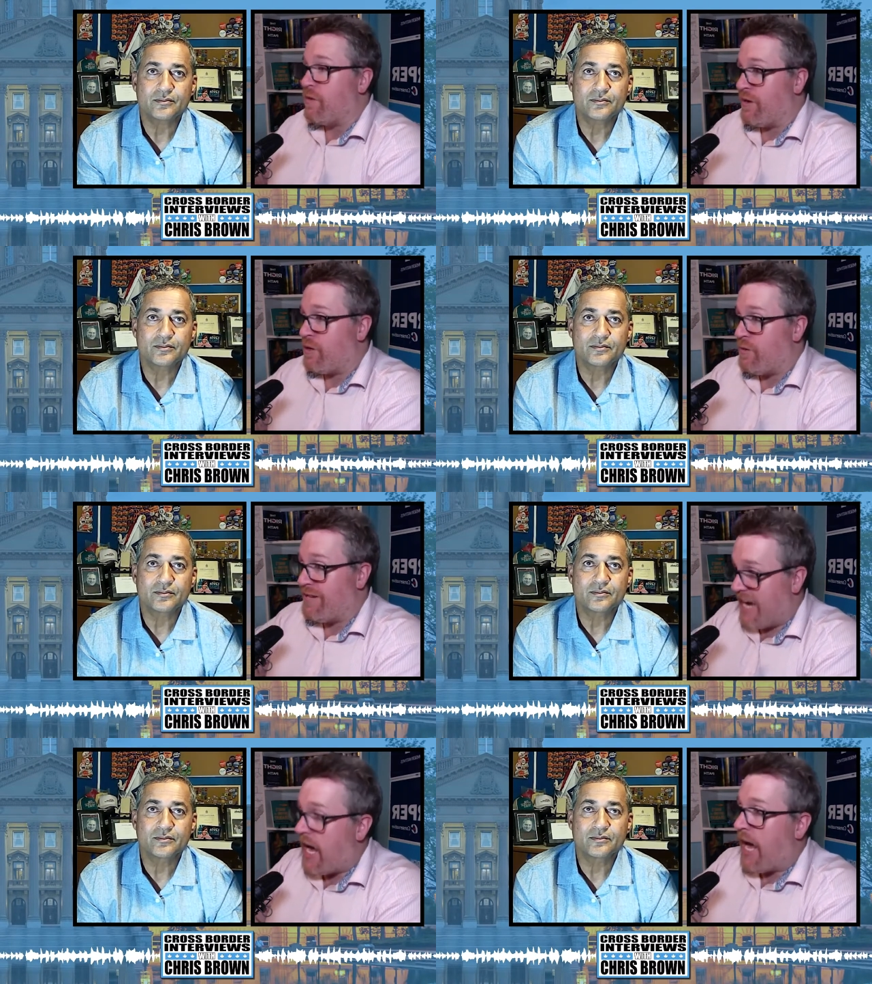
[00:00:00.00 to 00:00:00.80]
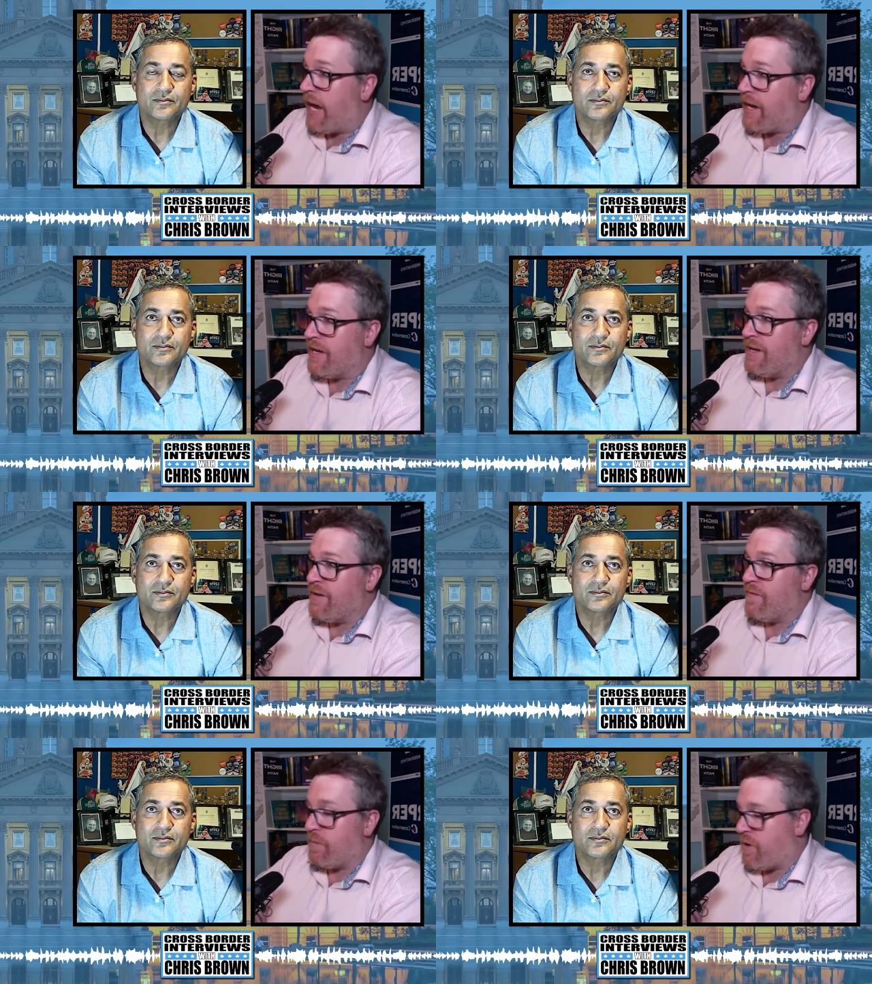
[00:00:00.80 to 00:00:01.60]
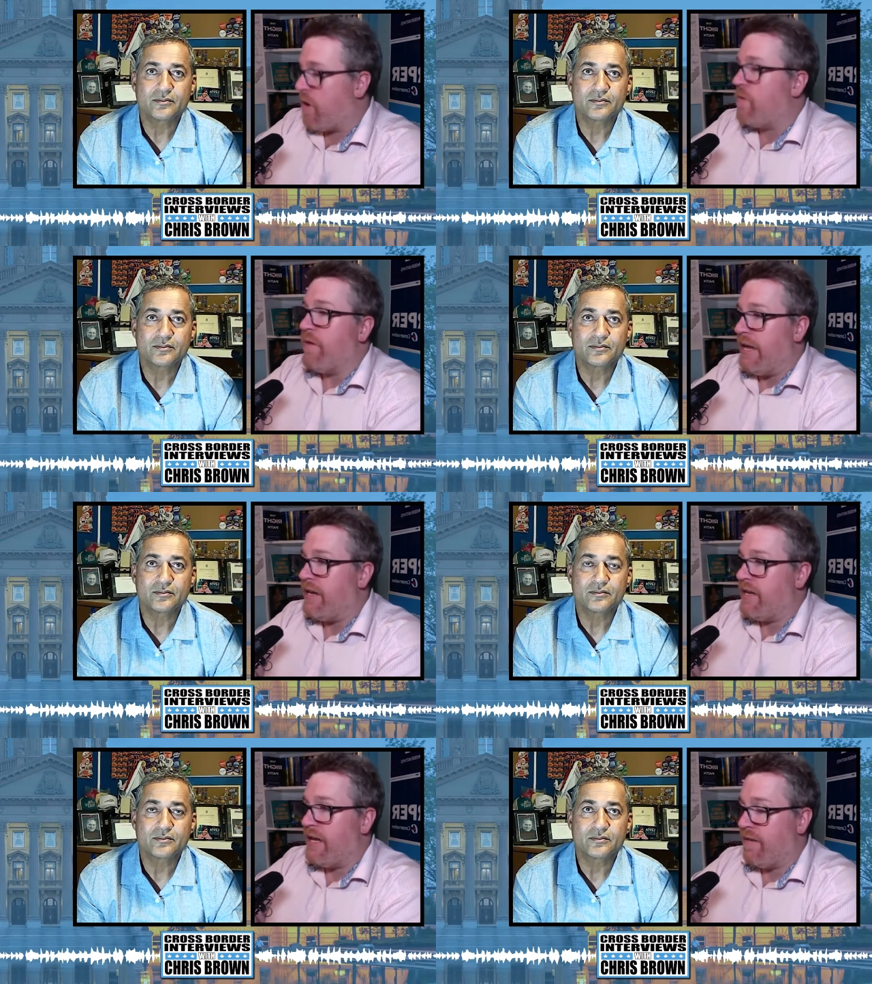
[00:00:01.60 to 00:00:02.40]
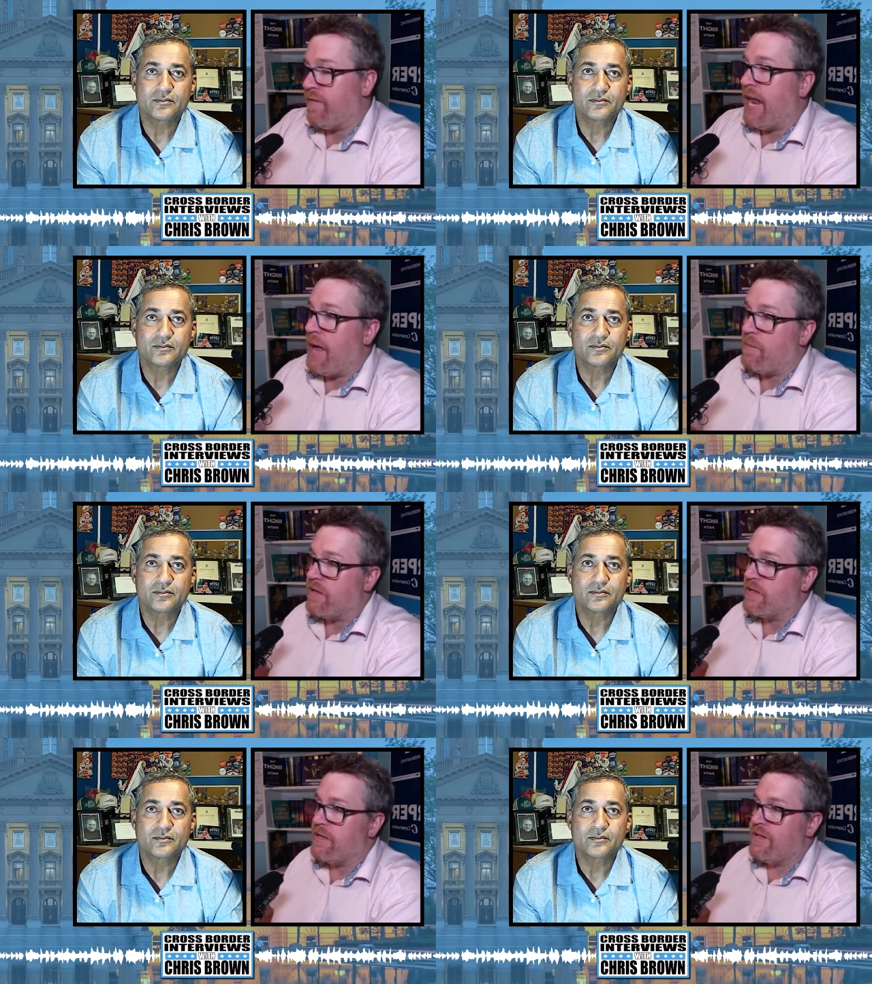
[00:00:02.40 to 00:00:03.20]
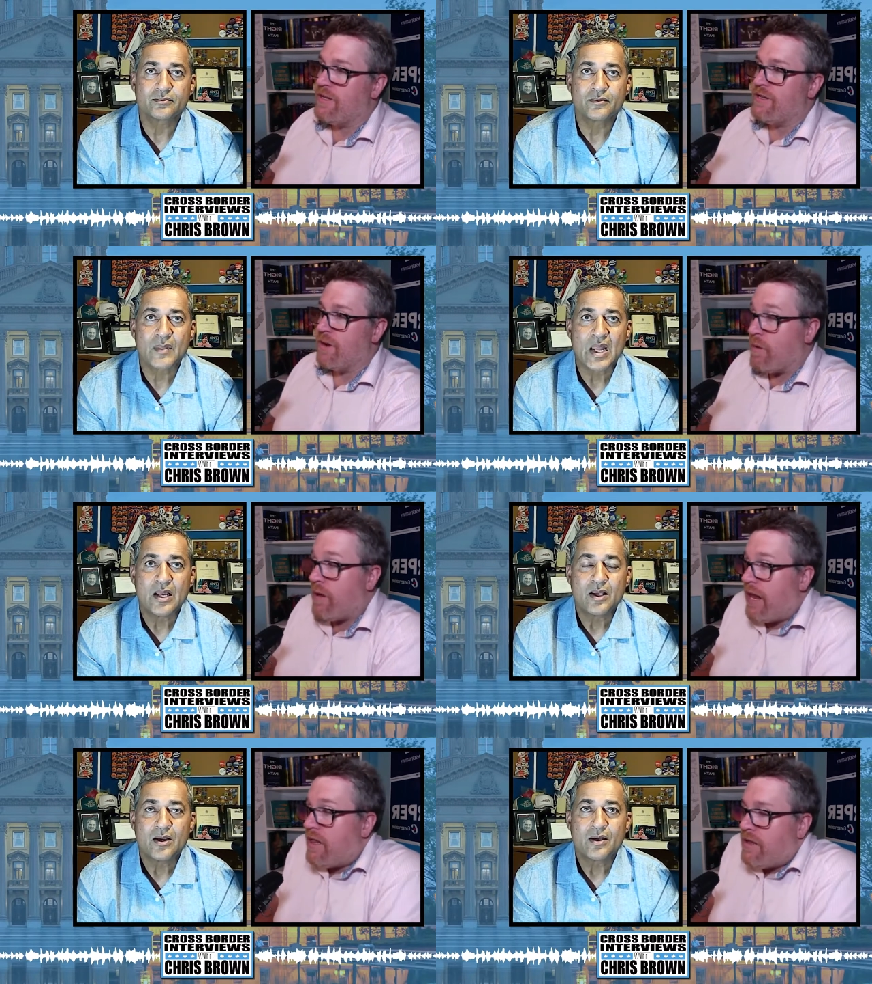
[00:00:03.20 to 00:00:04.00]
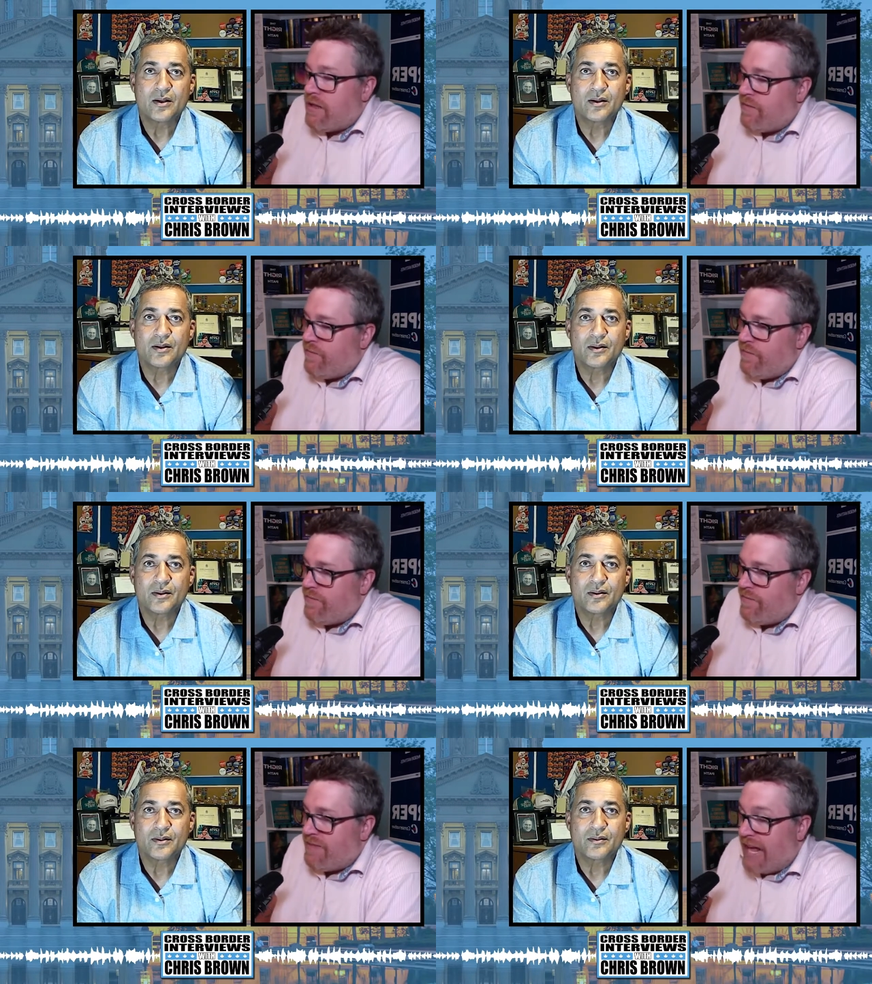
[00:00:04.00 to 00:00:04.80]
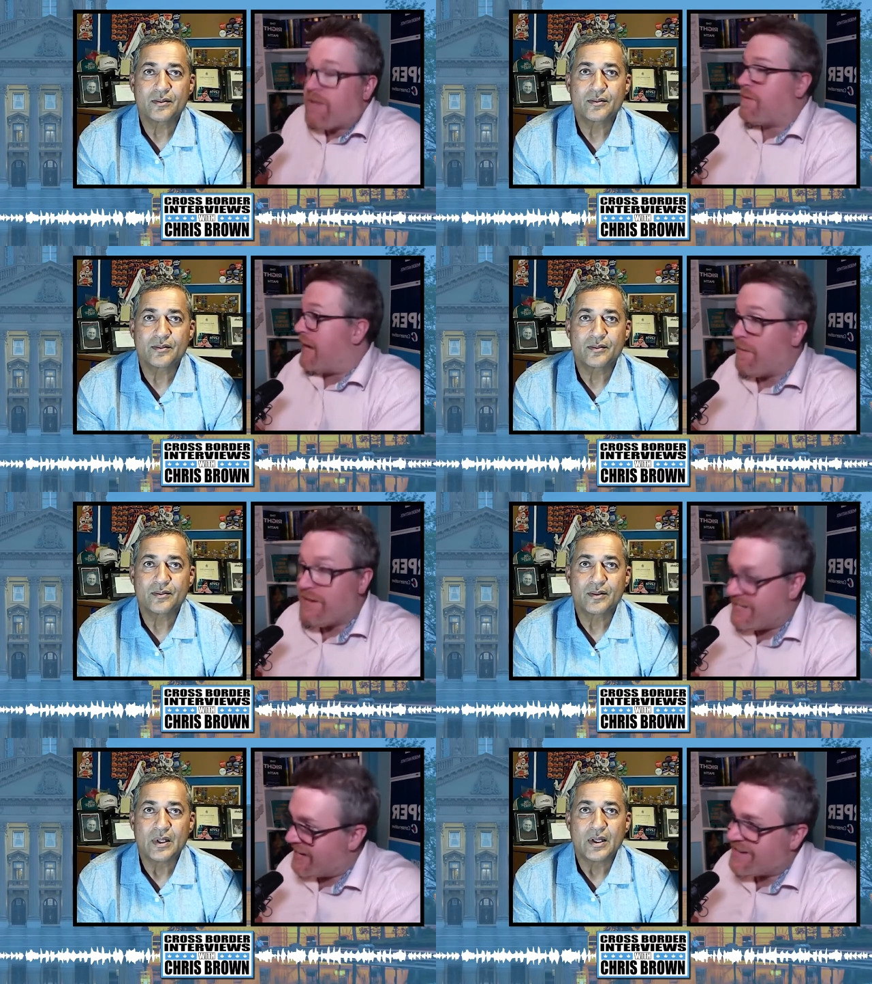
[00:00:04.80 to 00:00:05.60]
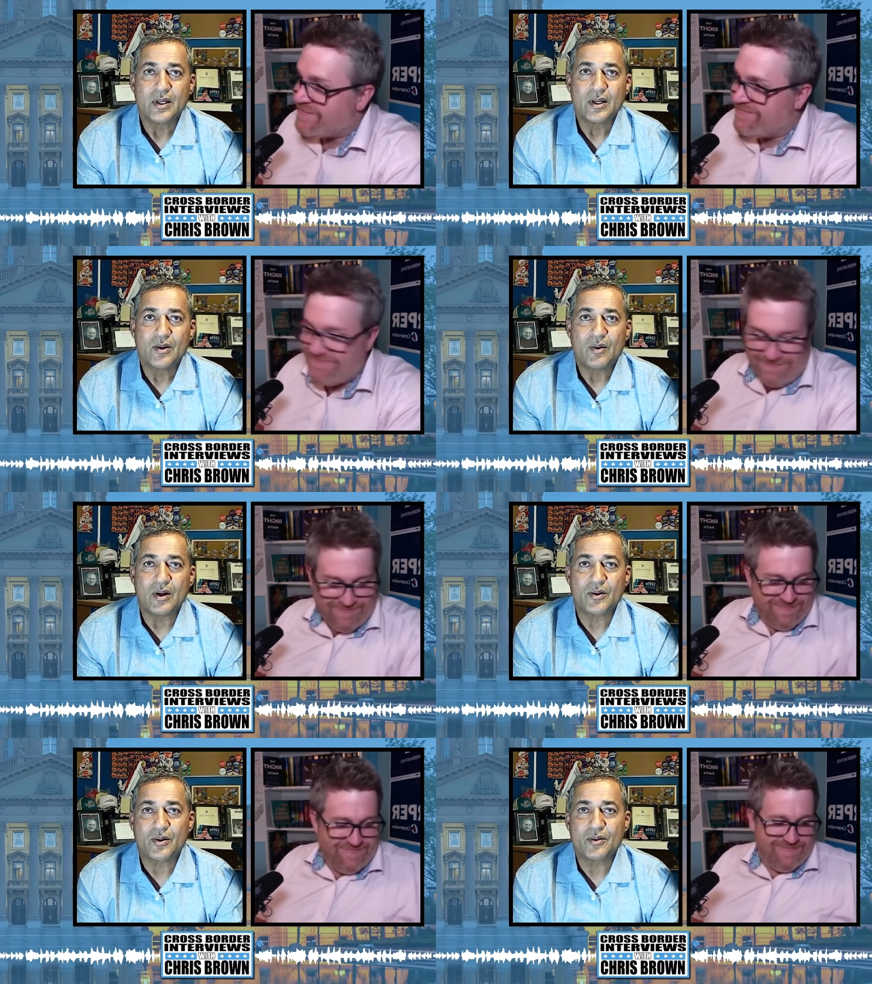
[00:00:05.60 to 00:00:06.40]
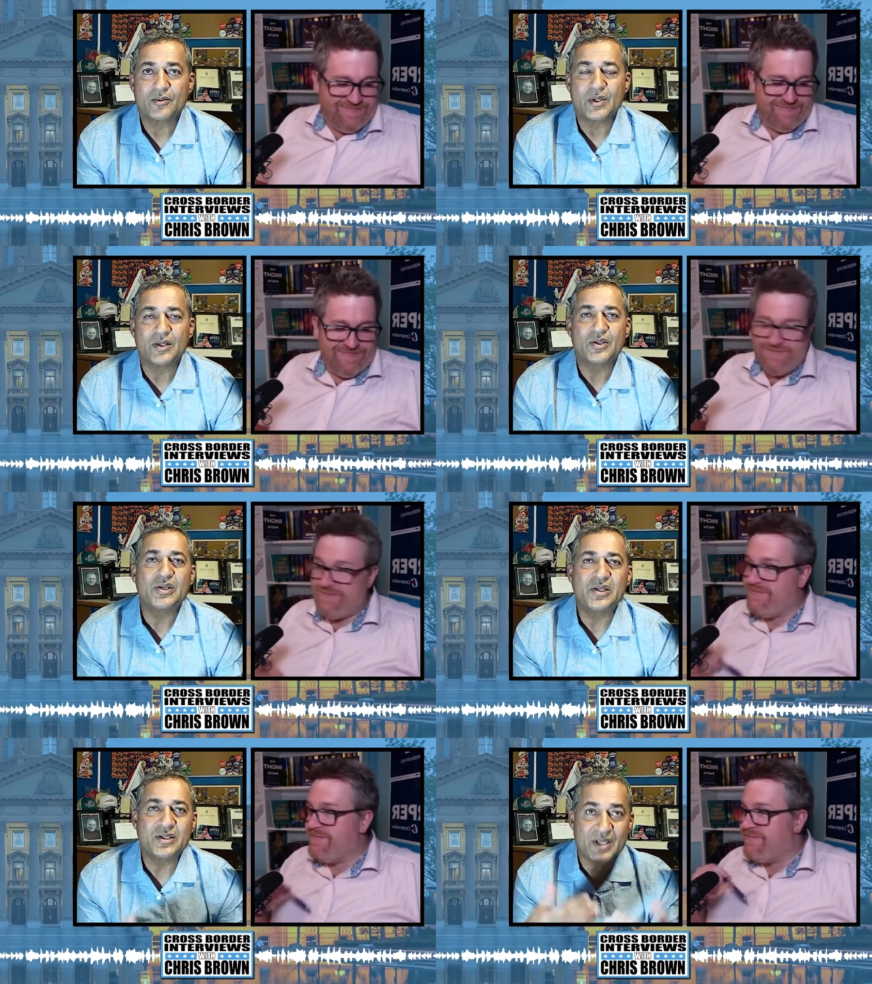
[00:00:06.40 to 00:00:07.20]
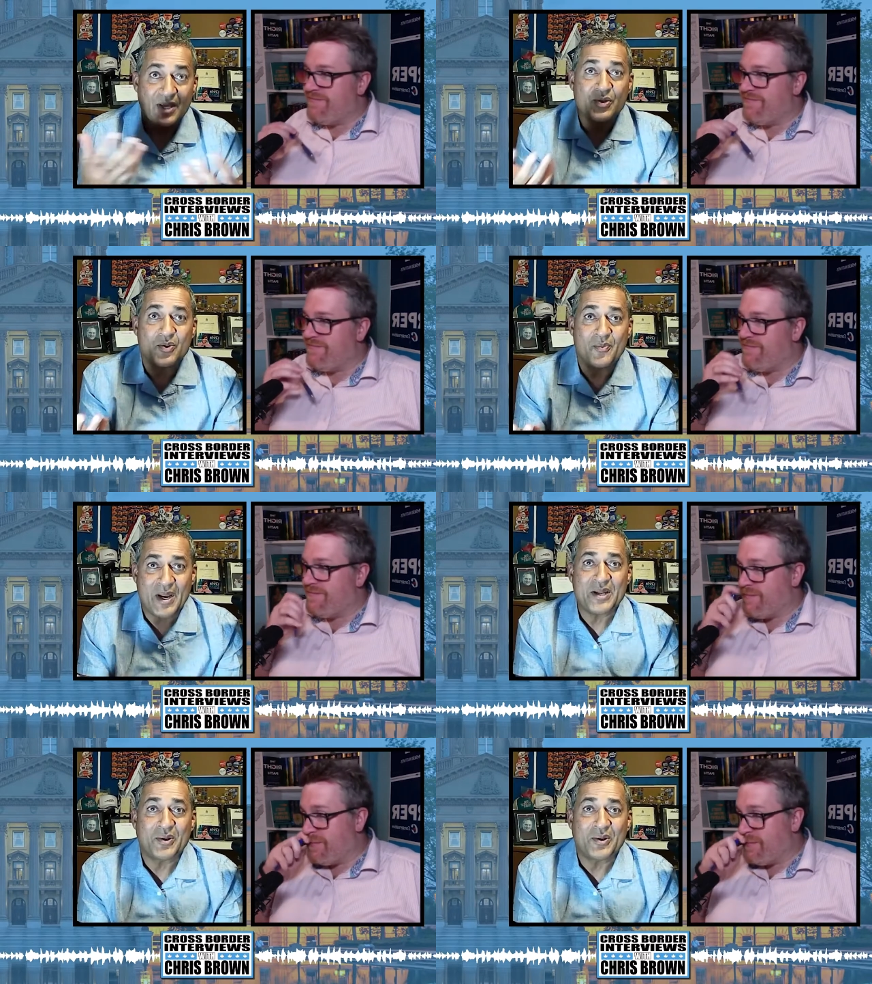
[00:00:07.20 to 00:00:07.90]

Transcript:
Speaker 1: going to die from covid if it happens so and that's what i would say
Speaker 2: well th- this is the issue many